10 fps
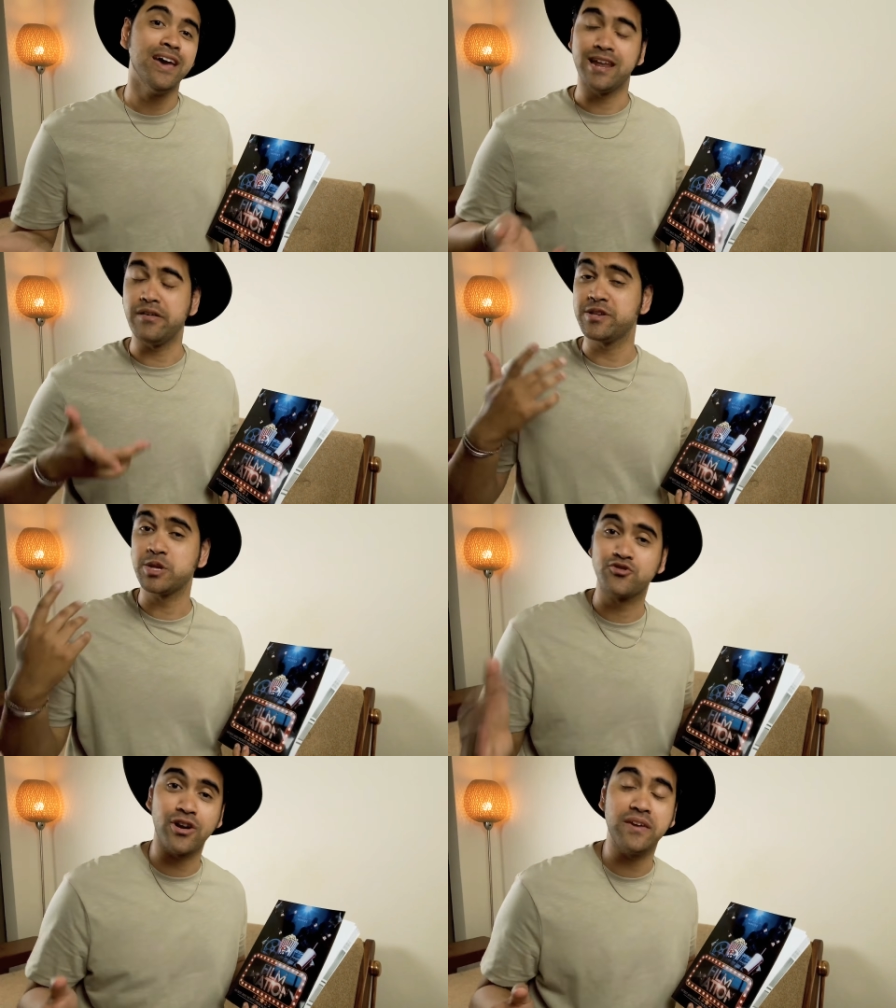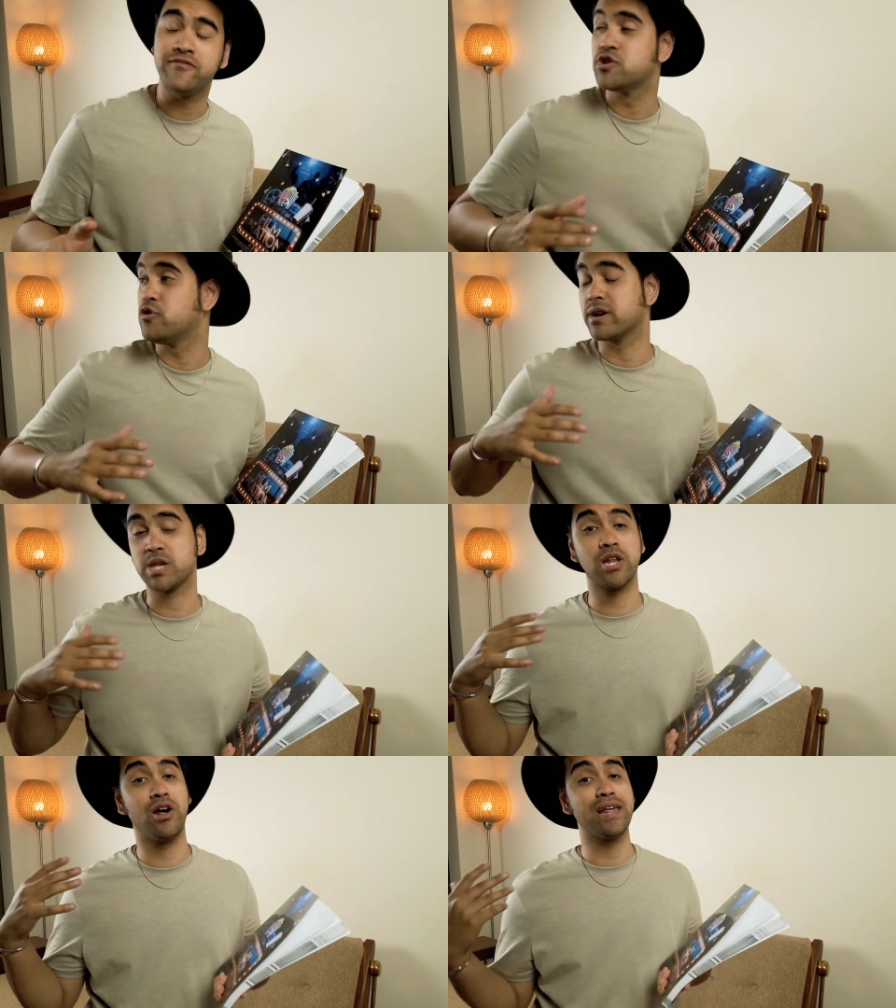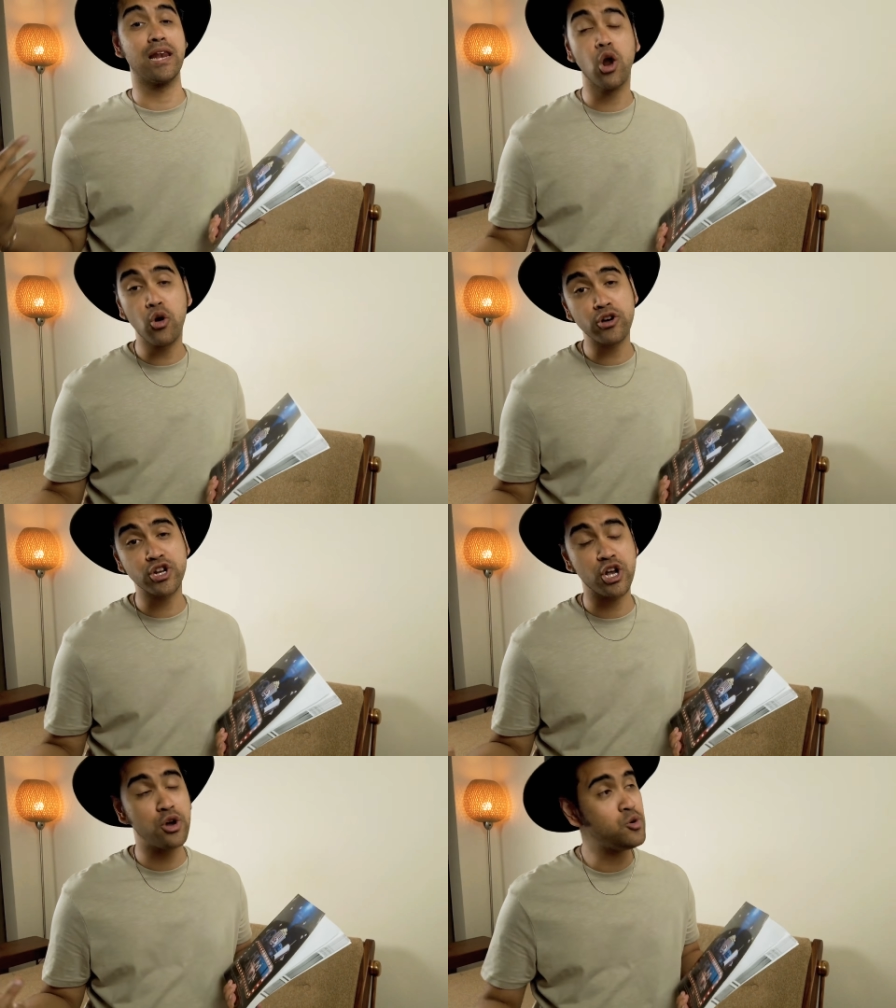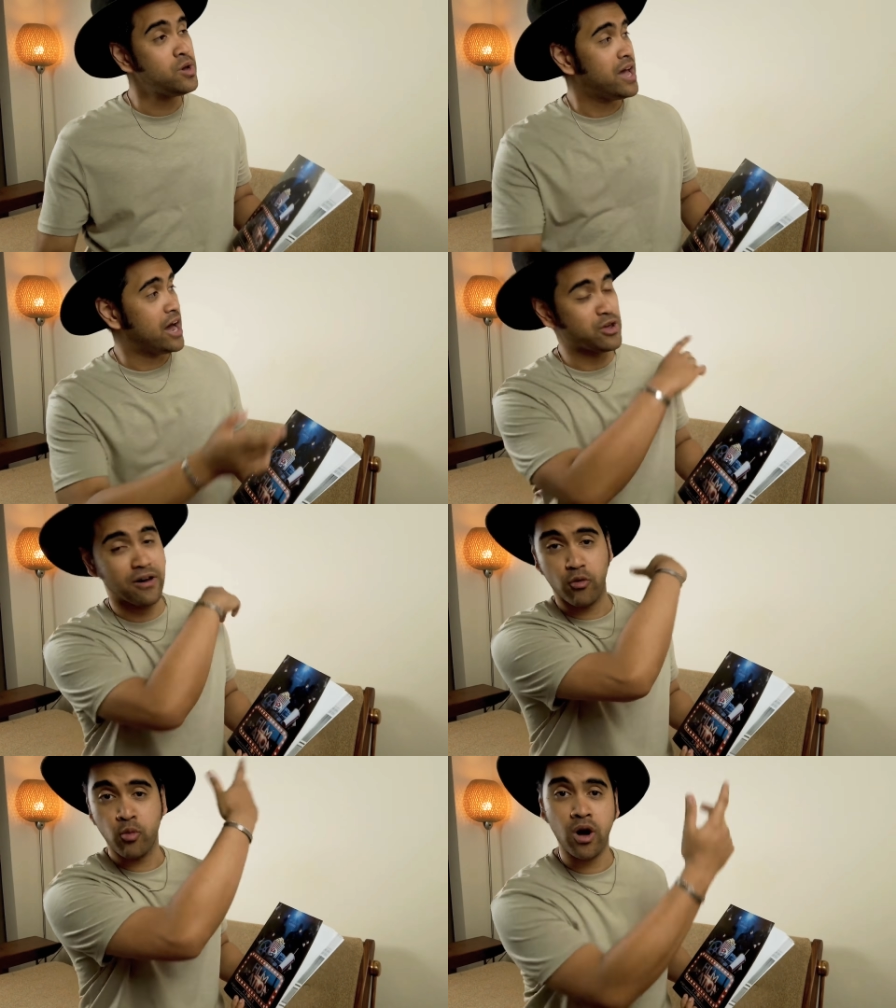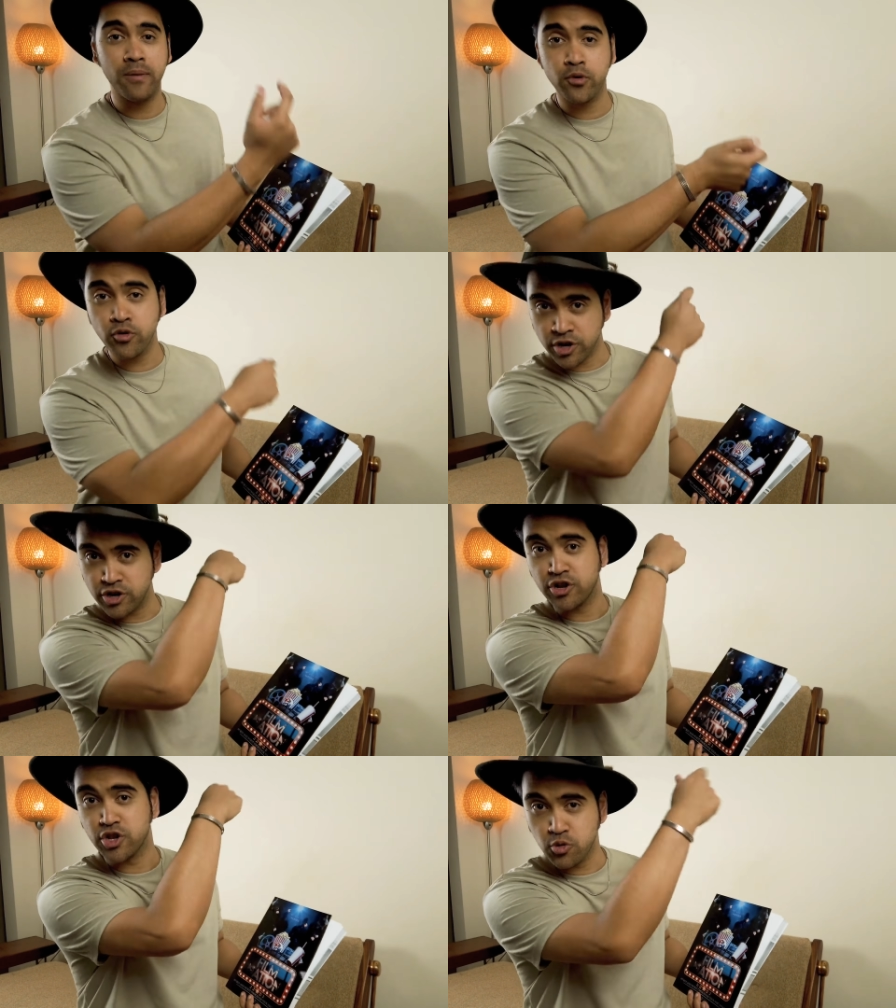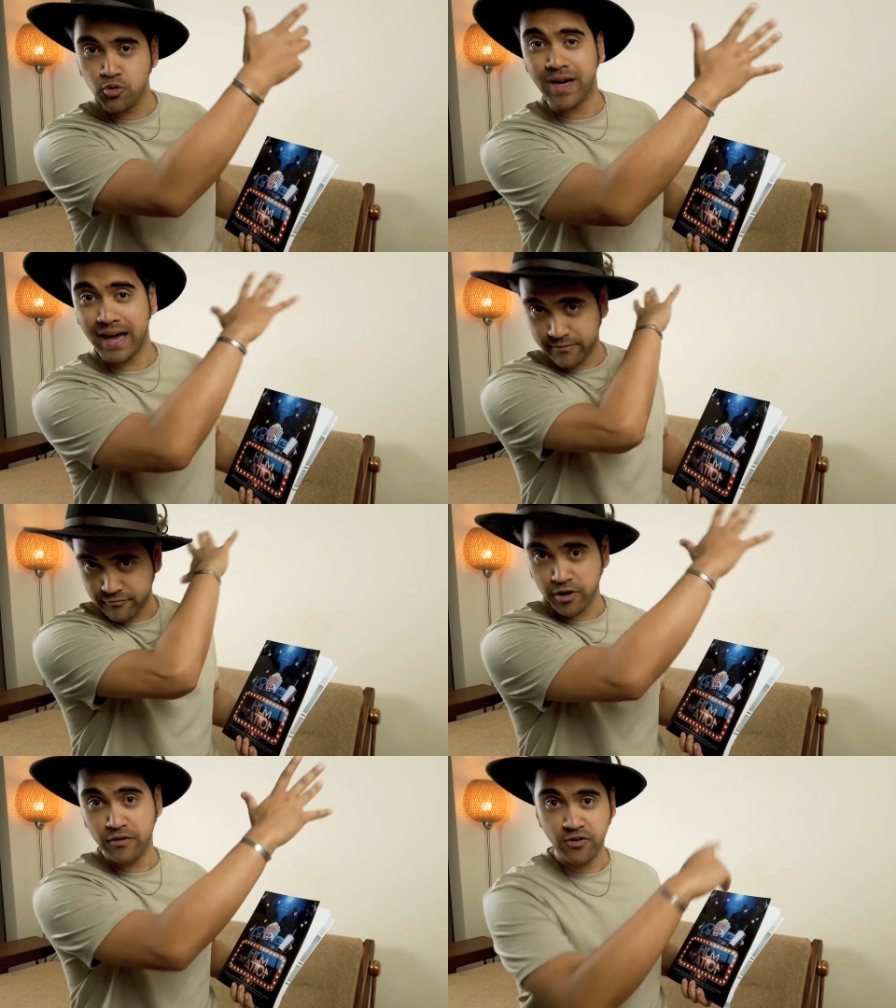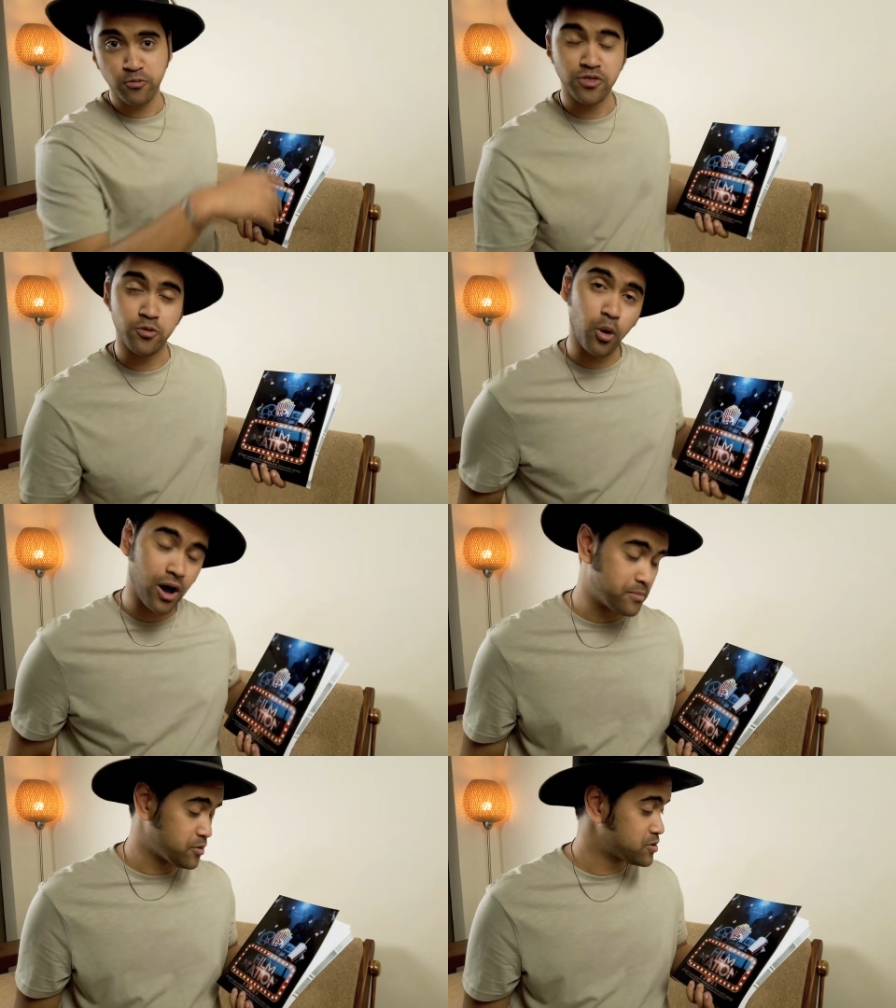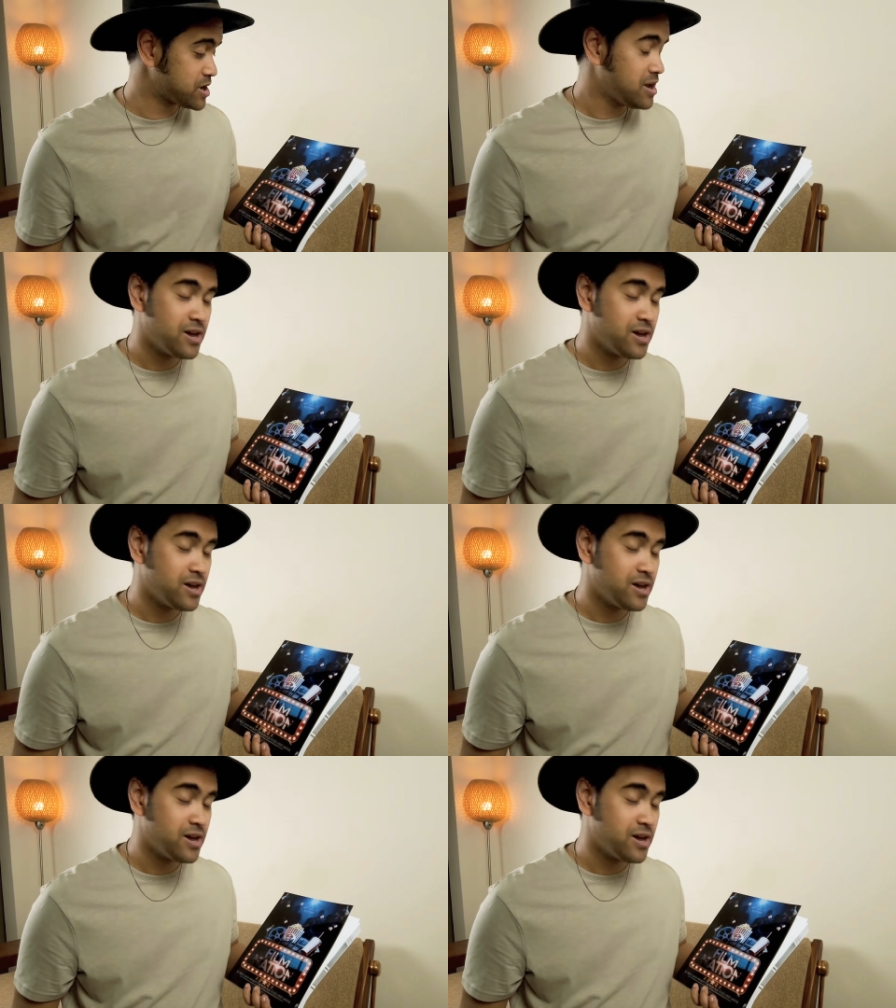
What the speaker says: Now this is great if you're doing a slightly longer show and you have a whiteboard and you can do all that in front of them with the whiteboard.